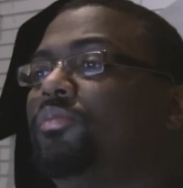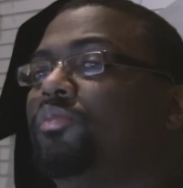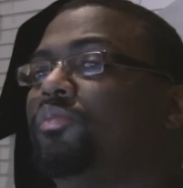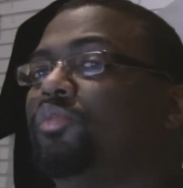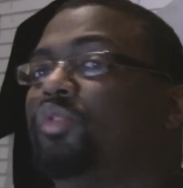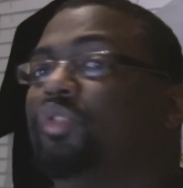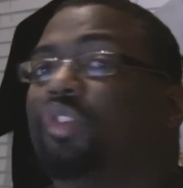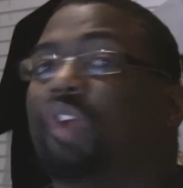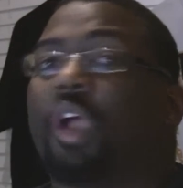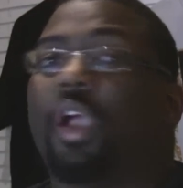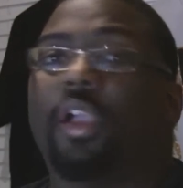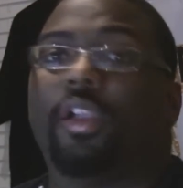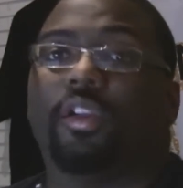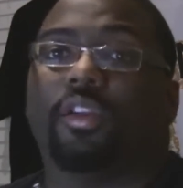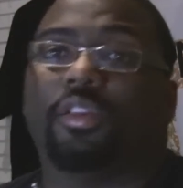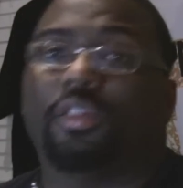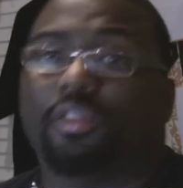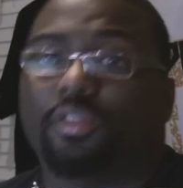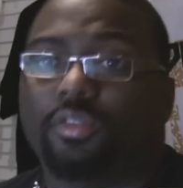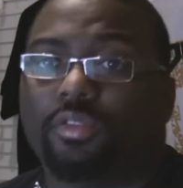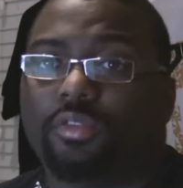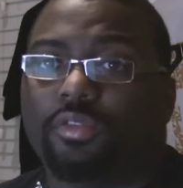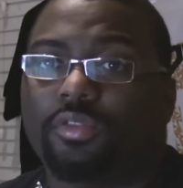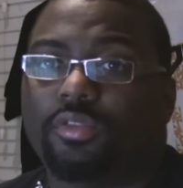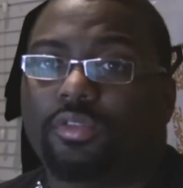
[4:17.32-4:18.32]

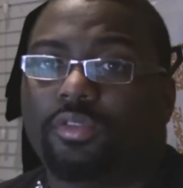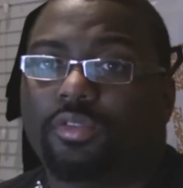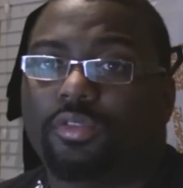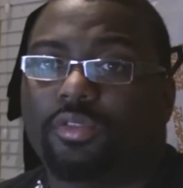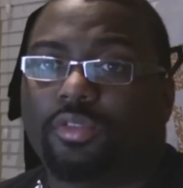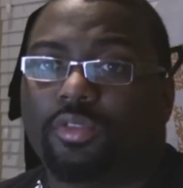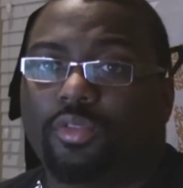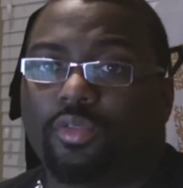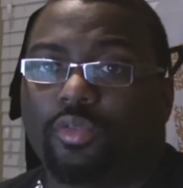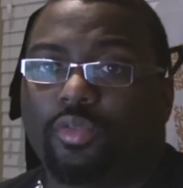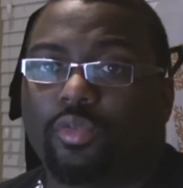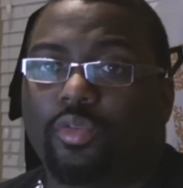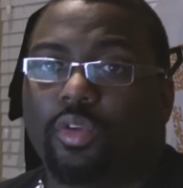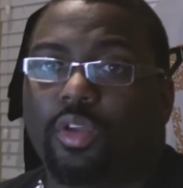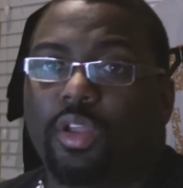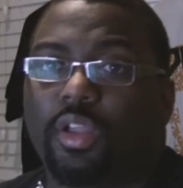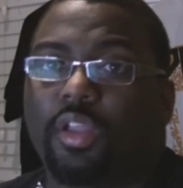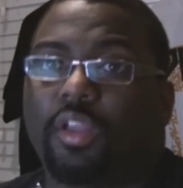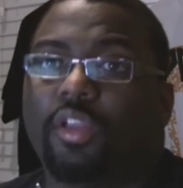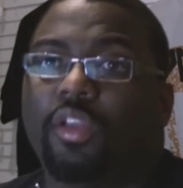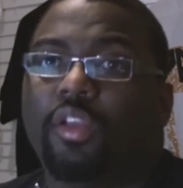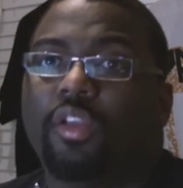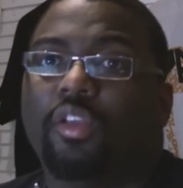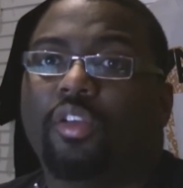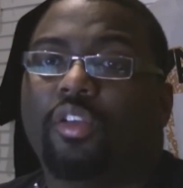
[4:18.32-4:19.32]
retire.
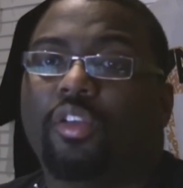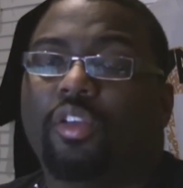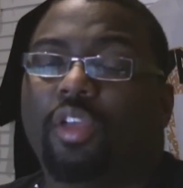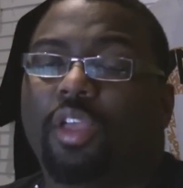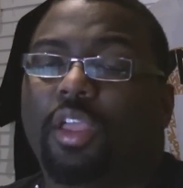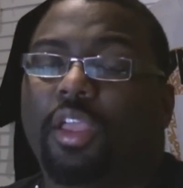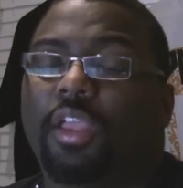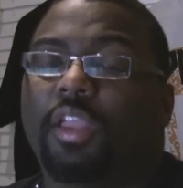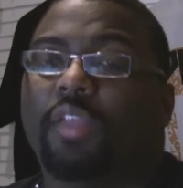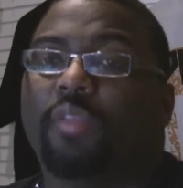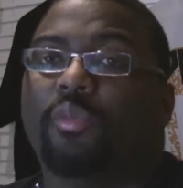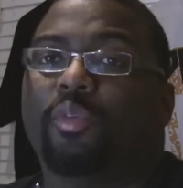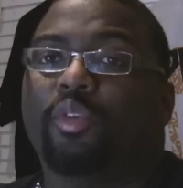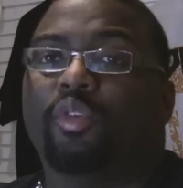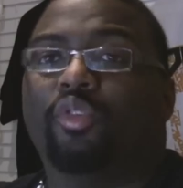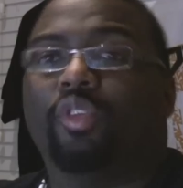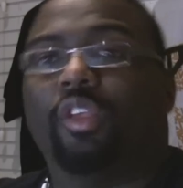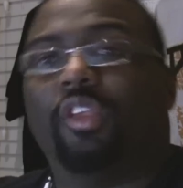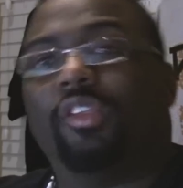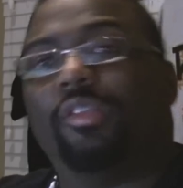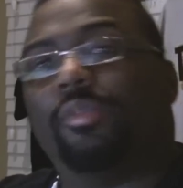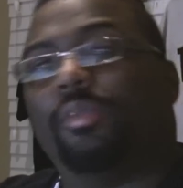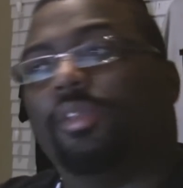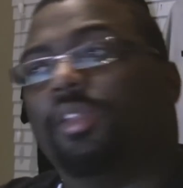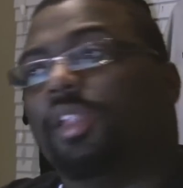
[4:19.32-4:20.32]
And when you
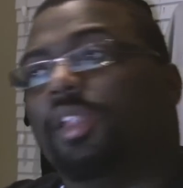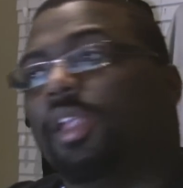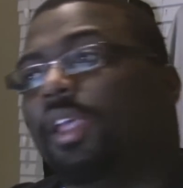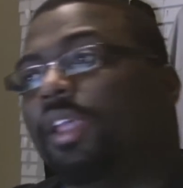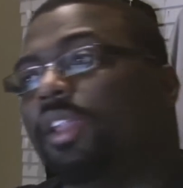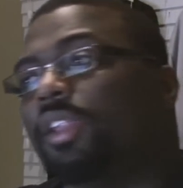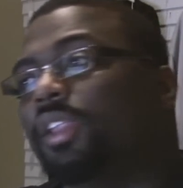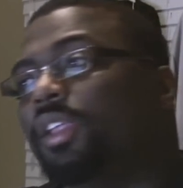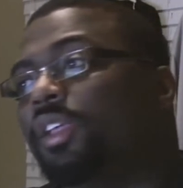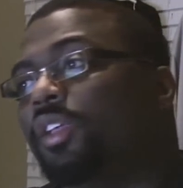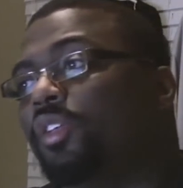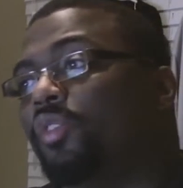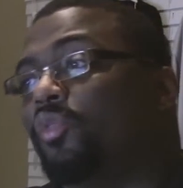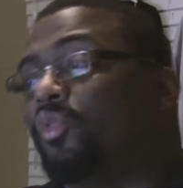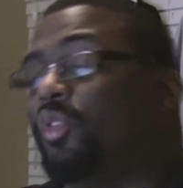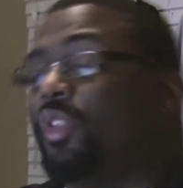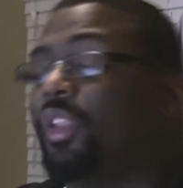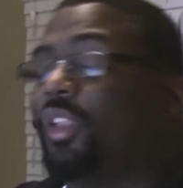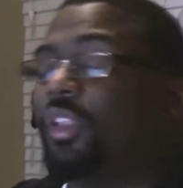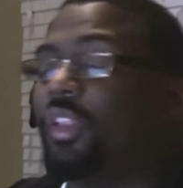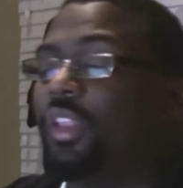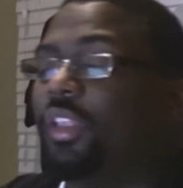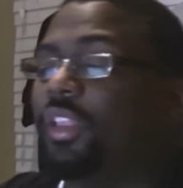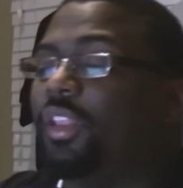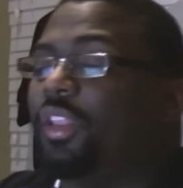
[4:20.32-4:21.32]
take someone lightly,
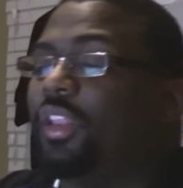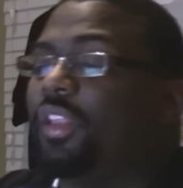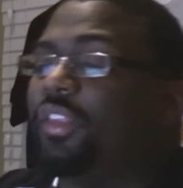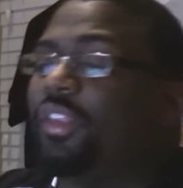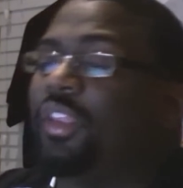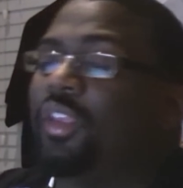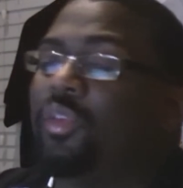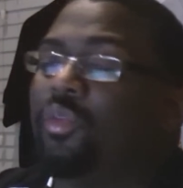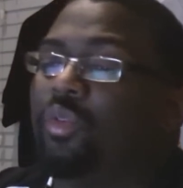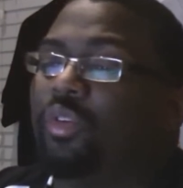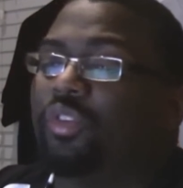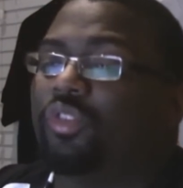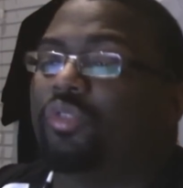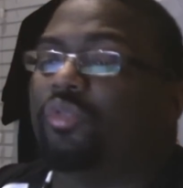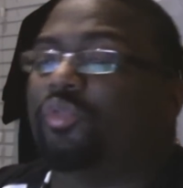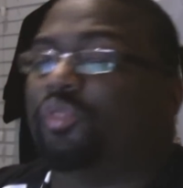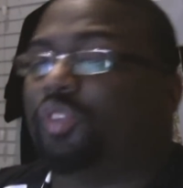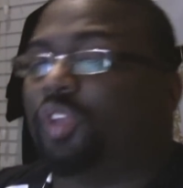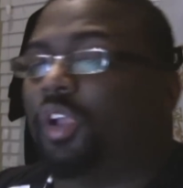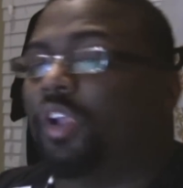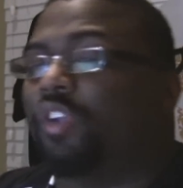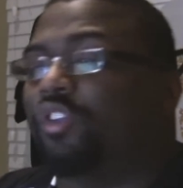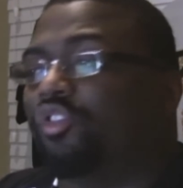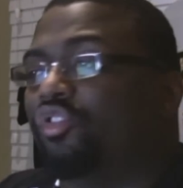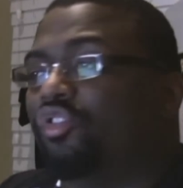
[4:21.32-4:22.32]
let's say he wants to
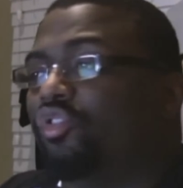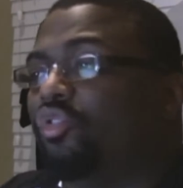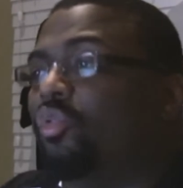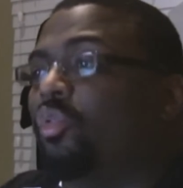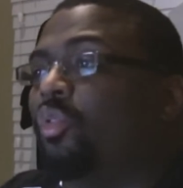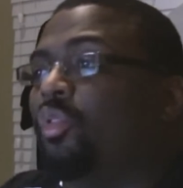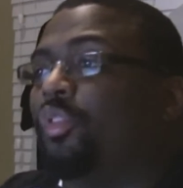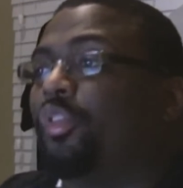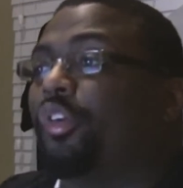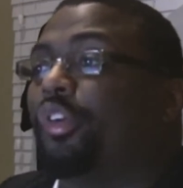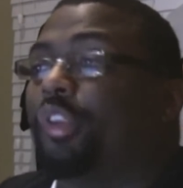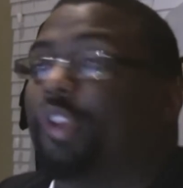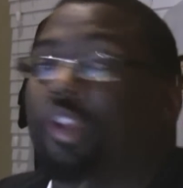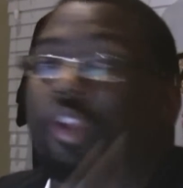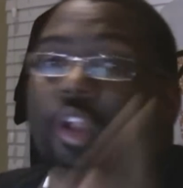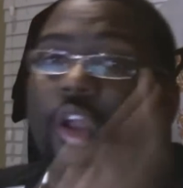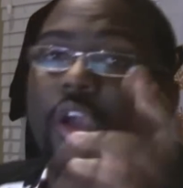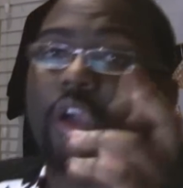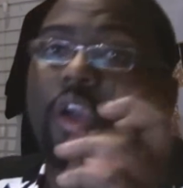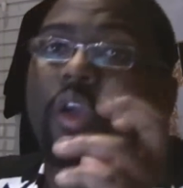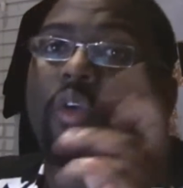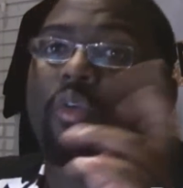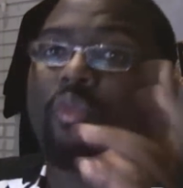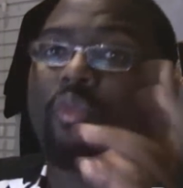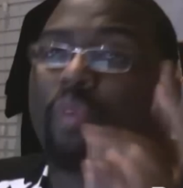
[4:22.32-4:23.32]
retire, just go out there and
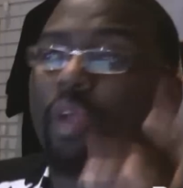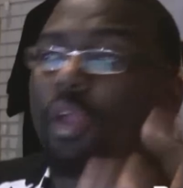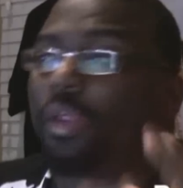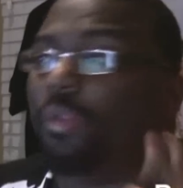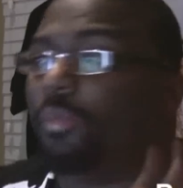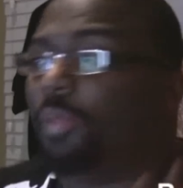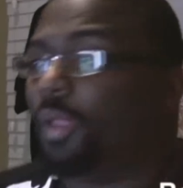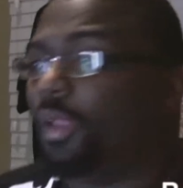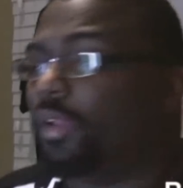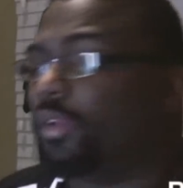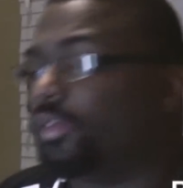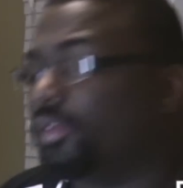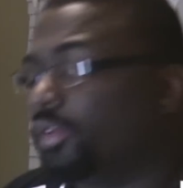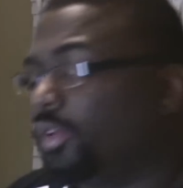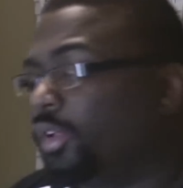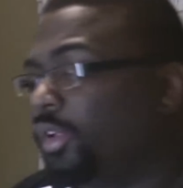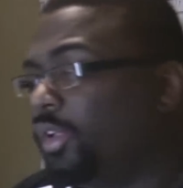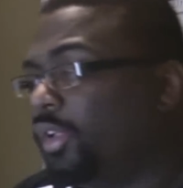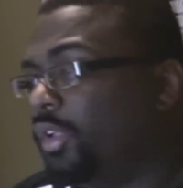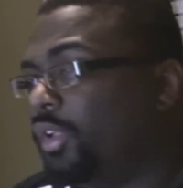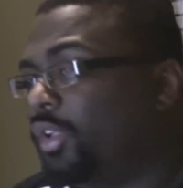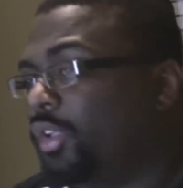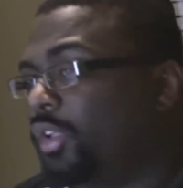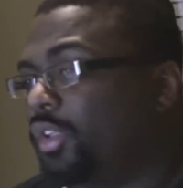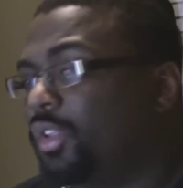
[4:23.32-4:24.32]
knock out Ryan Bader,
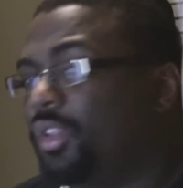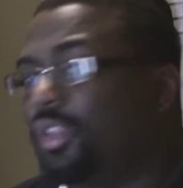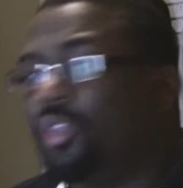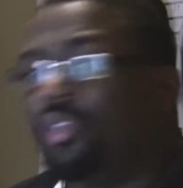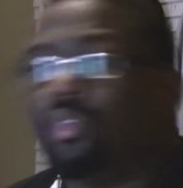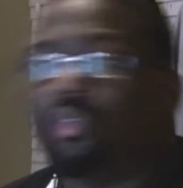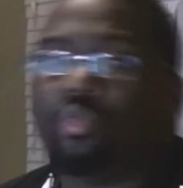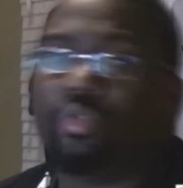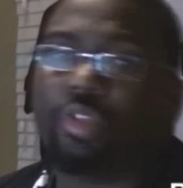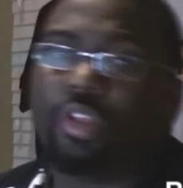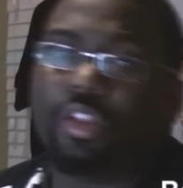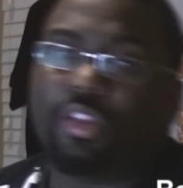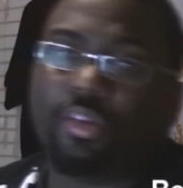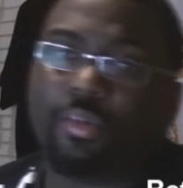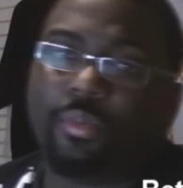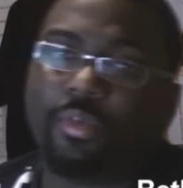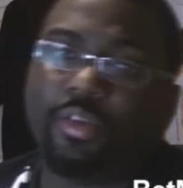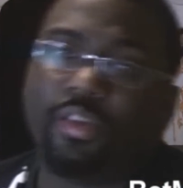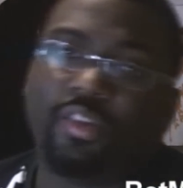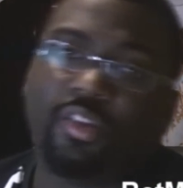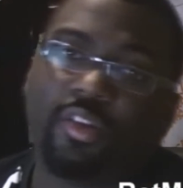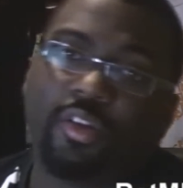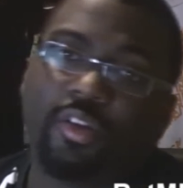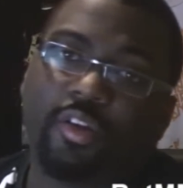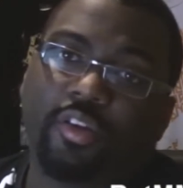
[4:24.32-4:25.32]
you don't take
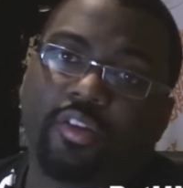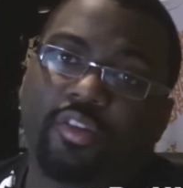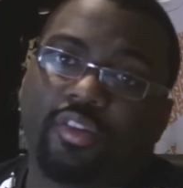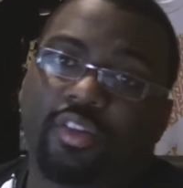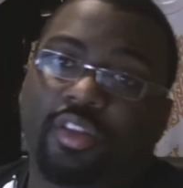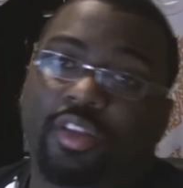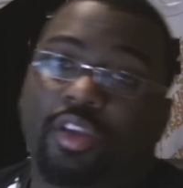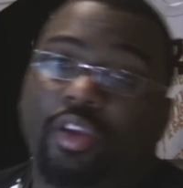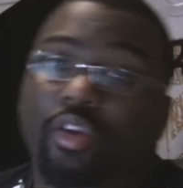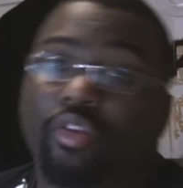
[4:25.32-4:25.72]
somebody seriously.